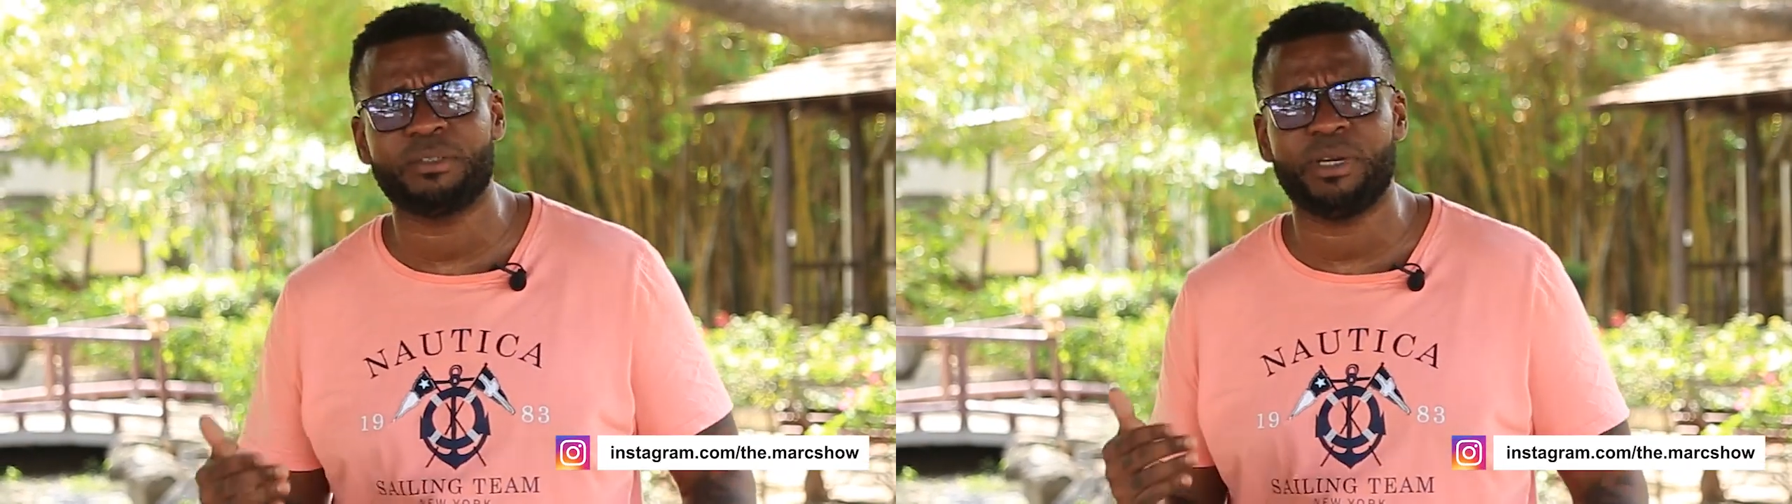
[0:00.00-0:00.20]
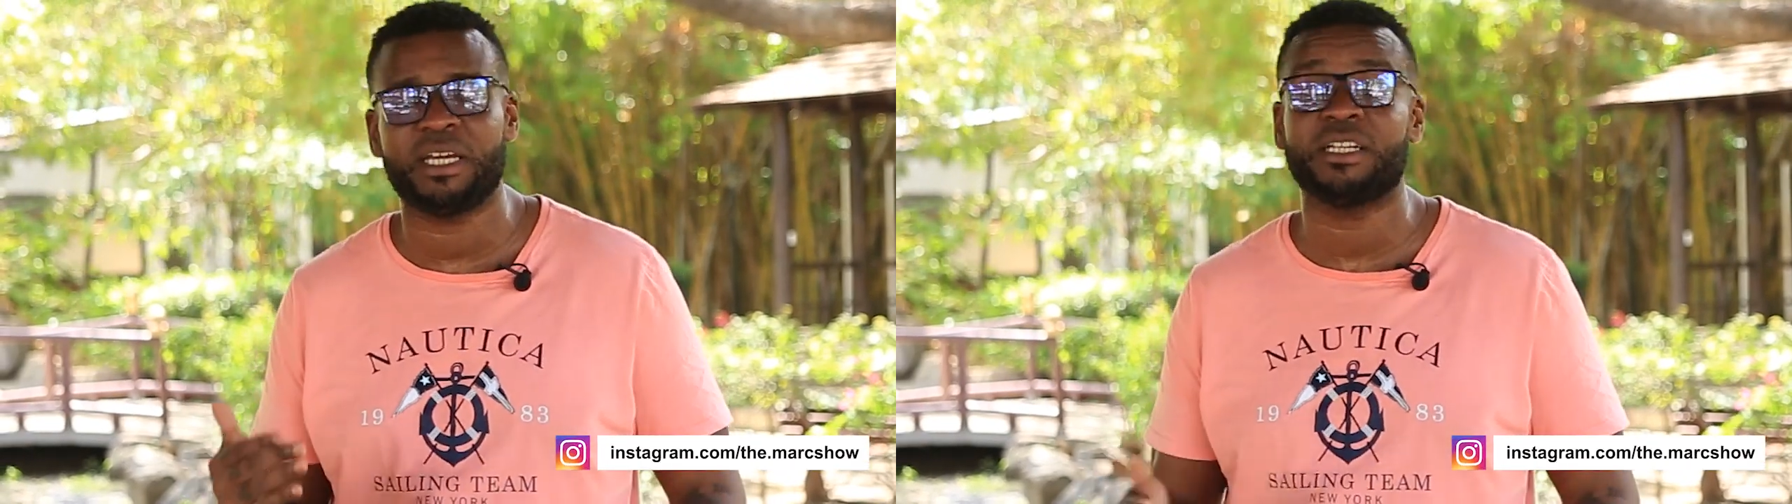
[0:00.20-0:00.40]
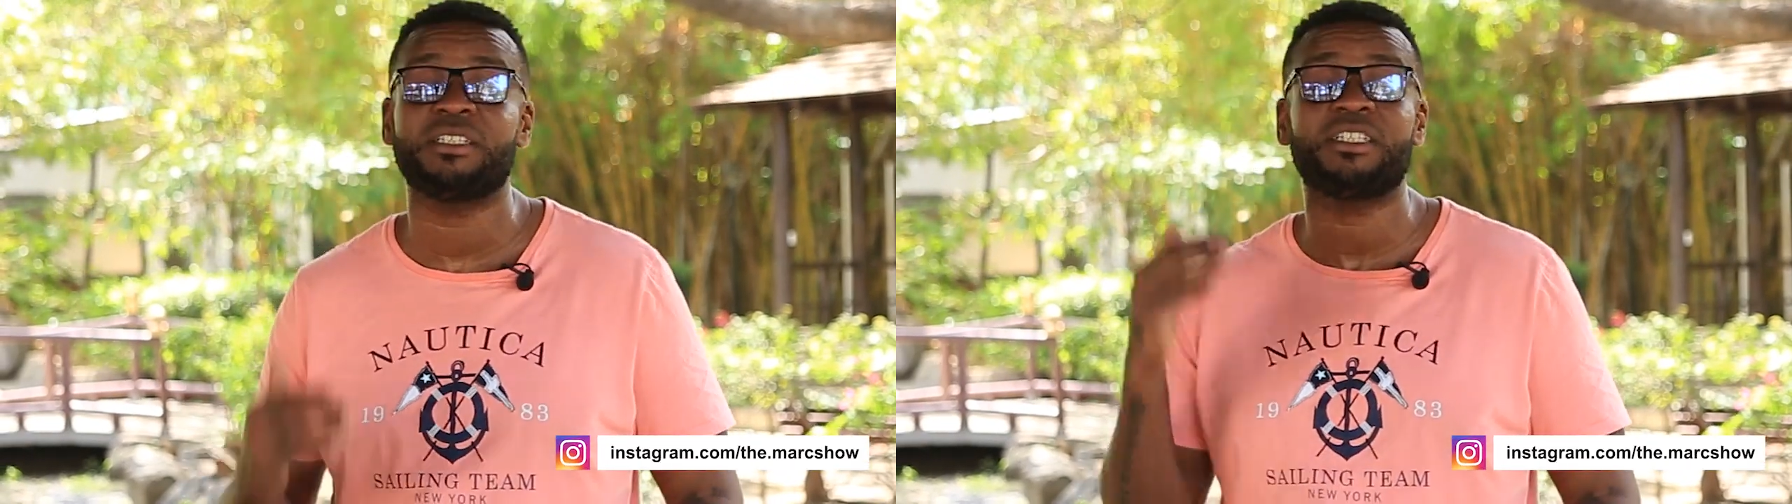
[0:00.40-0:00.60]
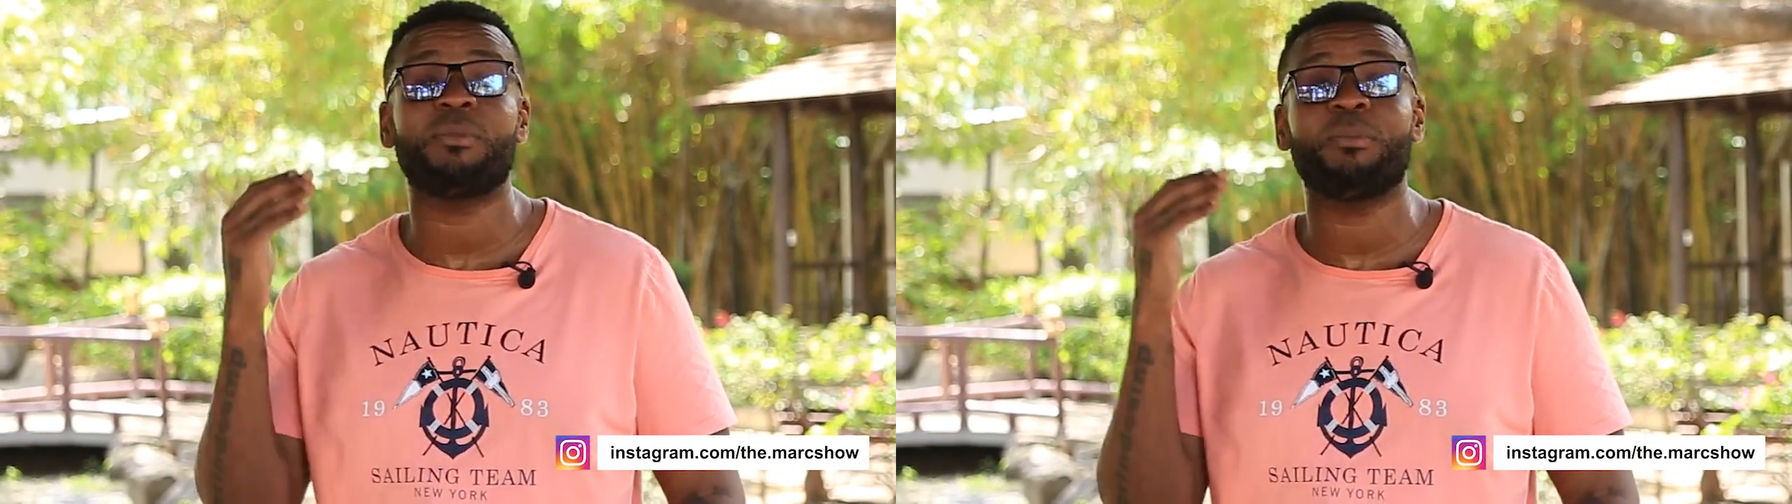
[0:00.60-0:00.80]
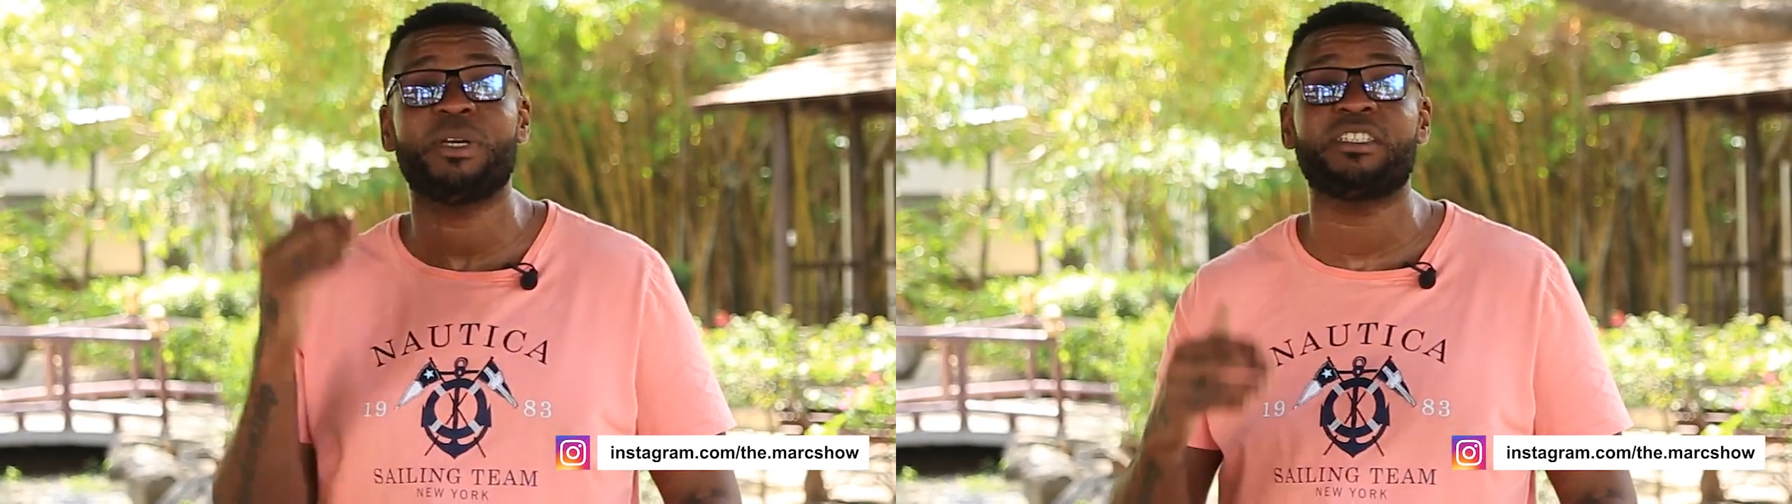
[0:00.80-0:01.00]
making and some
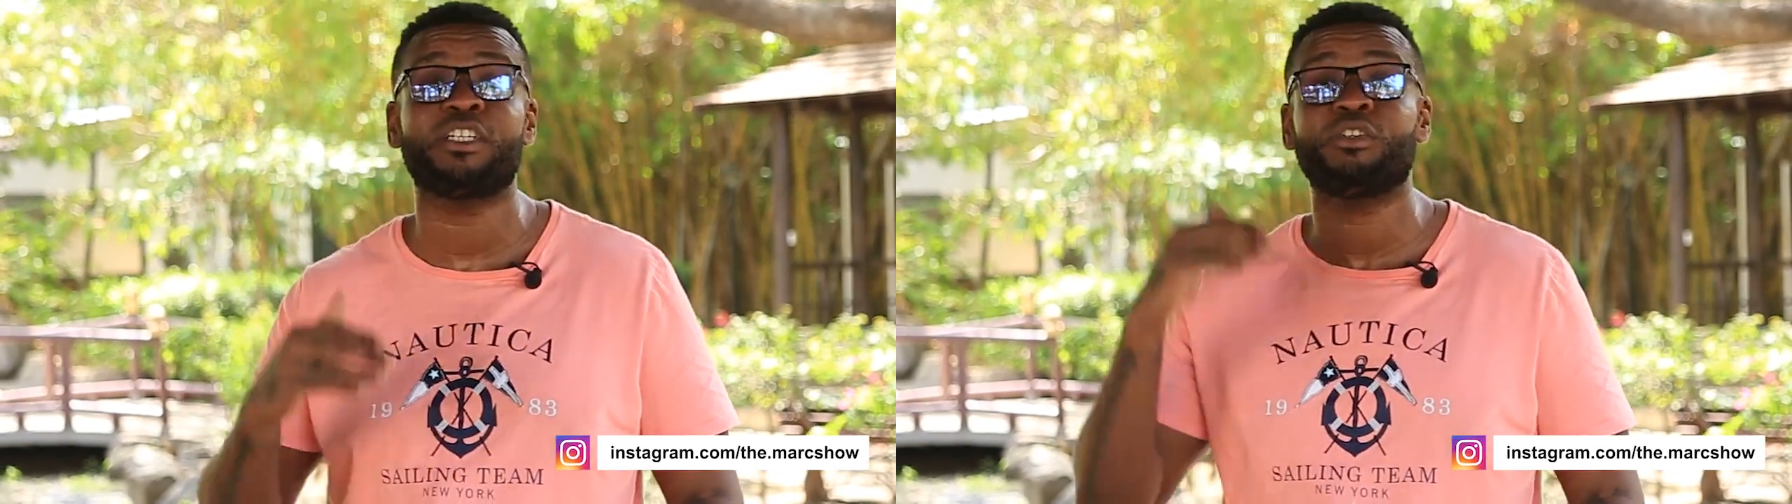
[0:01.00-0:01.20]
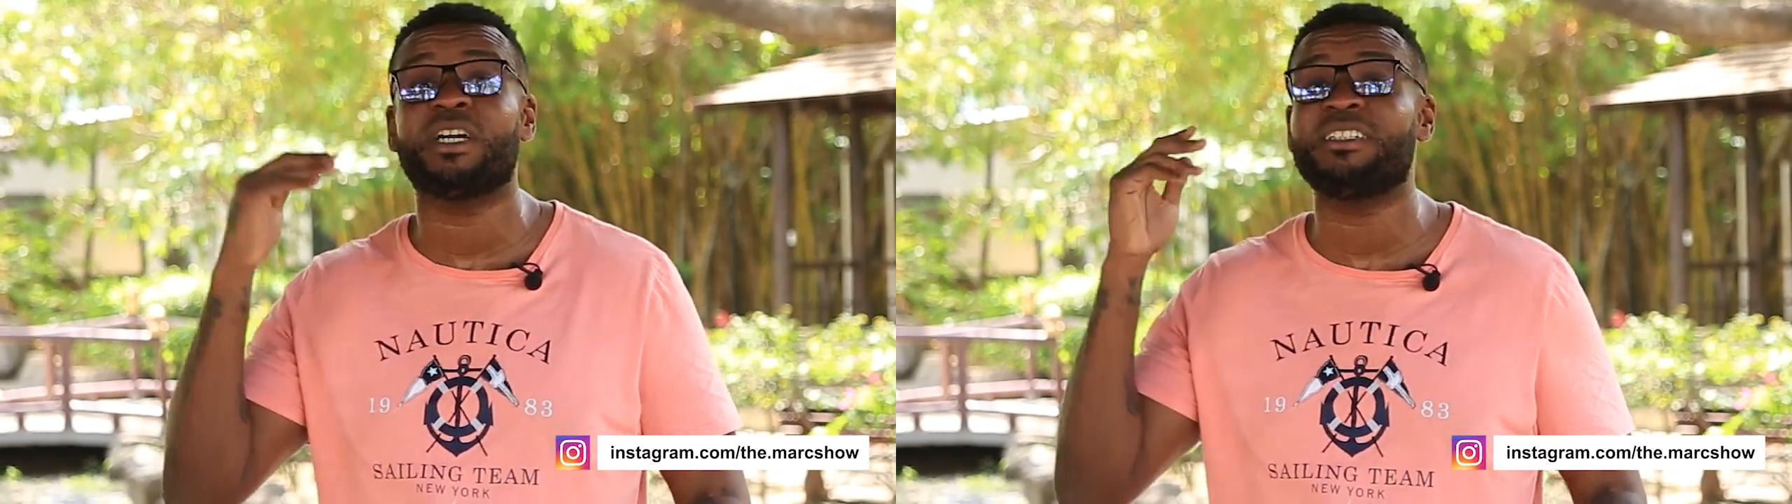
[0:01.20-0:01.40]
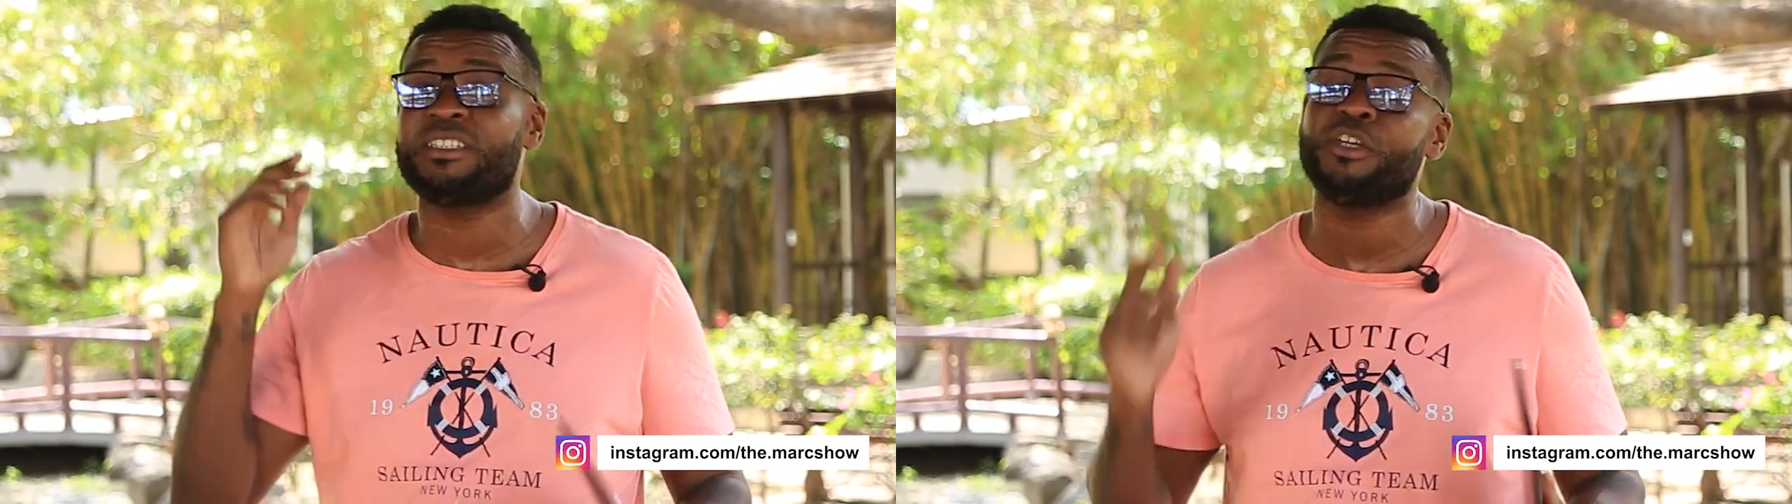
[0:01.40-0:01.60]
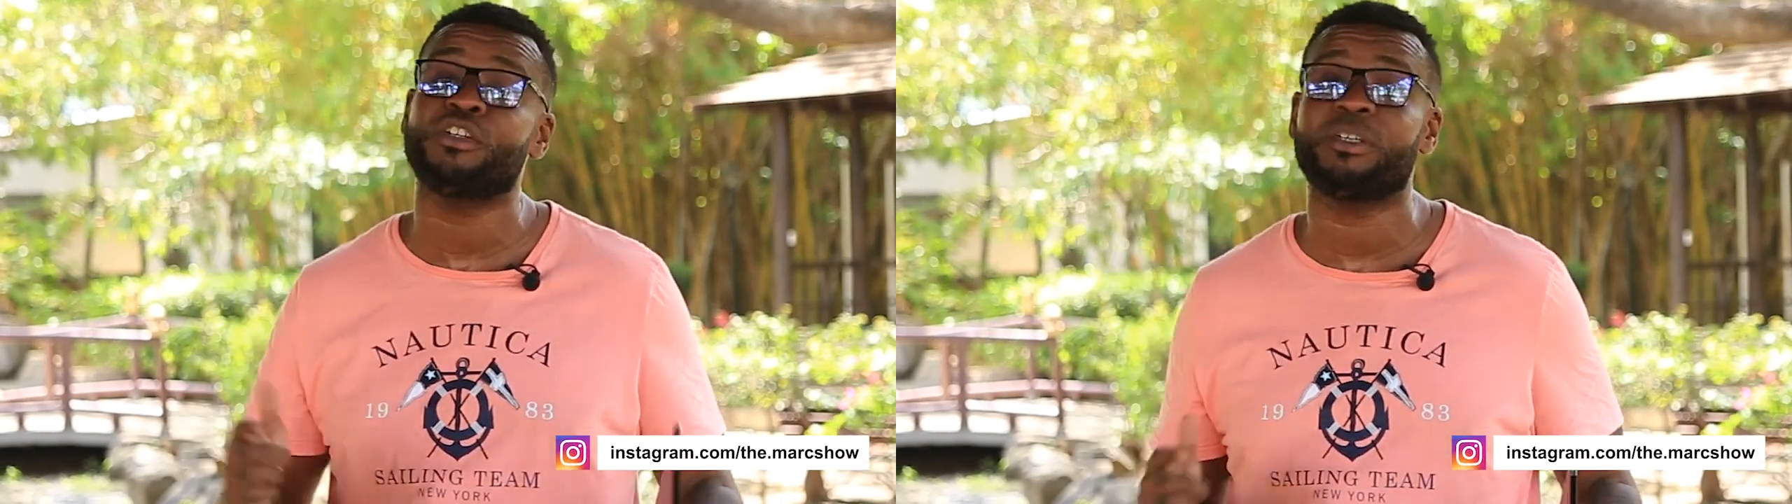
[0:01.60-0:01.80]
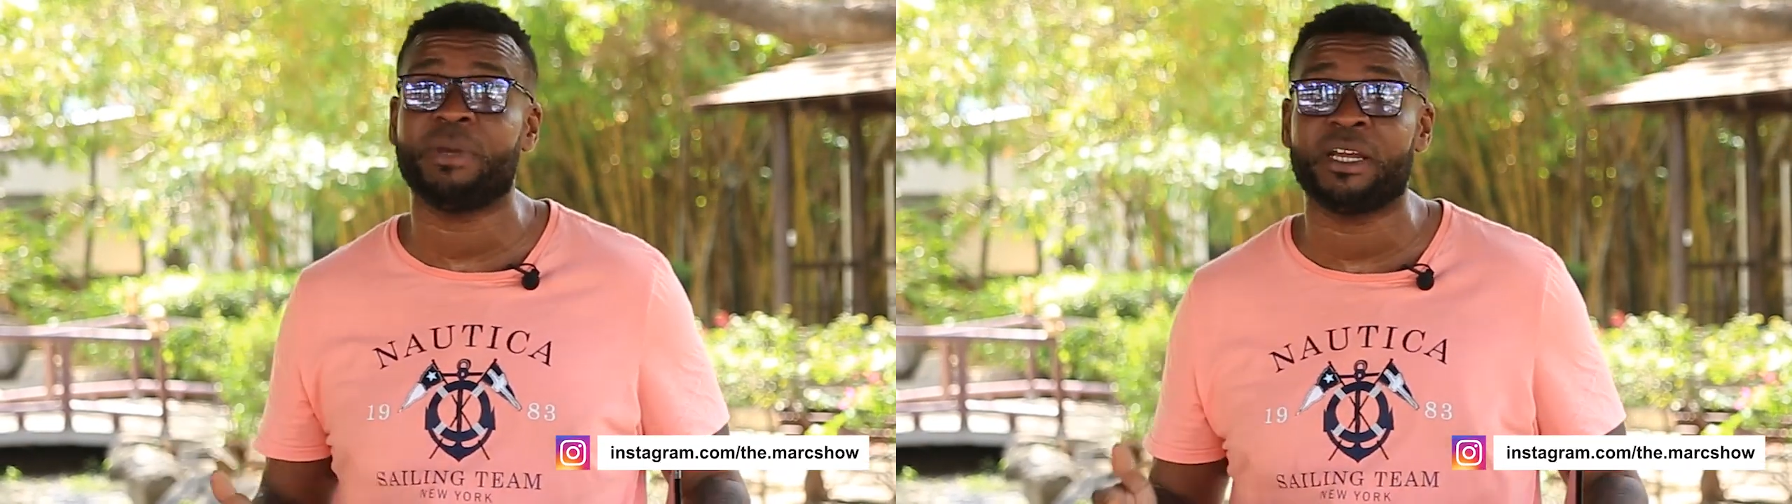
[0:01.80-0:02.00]
of the mistakes you continue
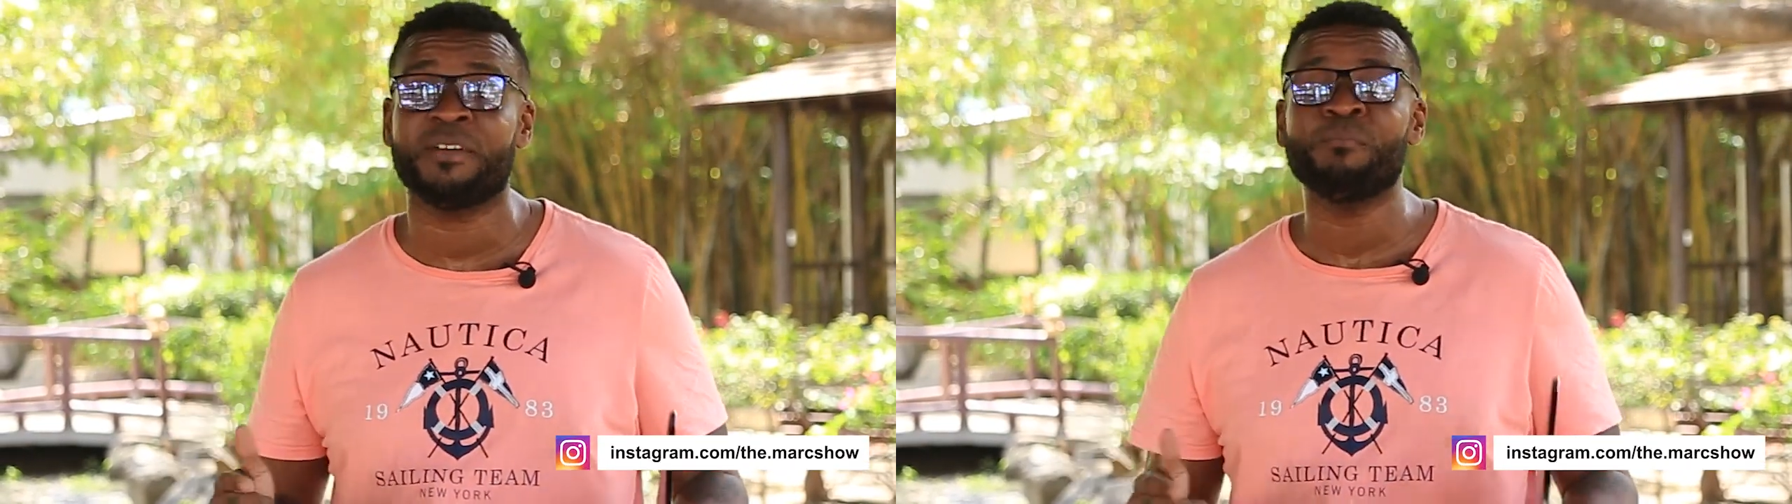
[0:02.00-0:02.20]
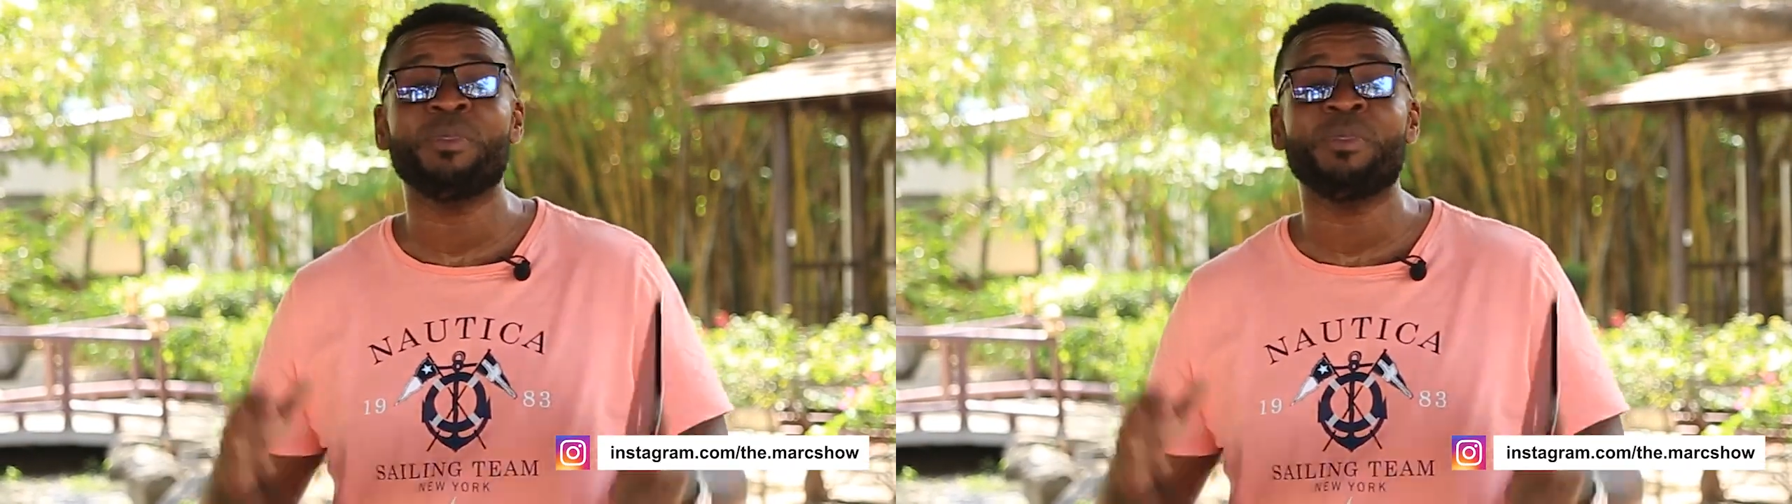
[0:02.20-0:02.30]
to make.